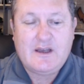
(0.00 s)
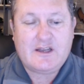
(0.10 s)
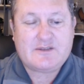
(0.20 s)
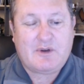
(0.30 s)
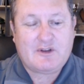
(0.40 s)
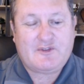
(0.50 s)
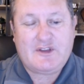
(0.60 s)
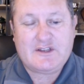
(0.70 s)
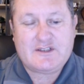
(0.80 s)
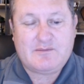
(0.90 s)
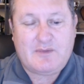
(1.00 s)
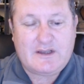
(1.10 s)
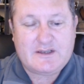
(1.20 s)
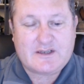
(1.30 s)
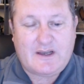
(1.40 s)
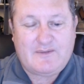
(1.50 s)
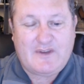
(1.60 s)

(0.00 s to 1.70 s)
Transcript: has sparked fears it may escape